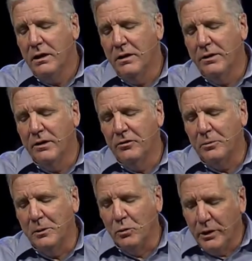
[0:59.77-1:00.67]
There has
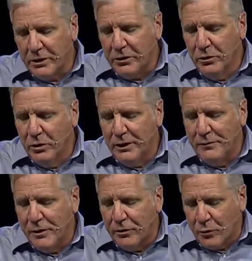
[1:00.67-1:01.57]
been ridicule,
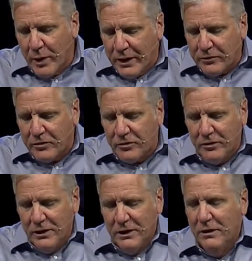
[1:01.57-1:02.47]
even threats
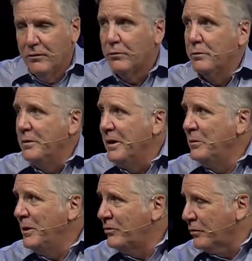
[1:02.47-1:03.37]
from the
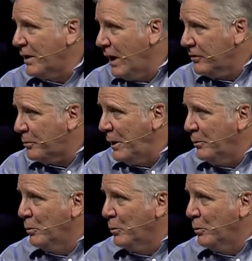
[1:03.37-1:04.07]
enemies of God's people.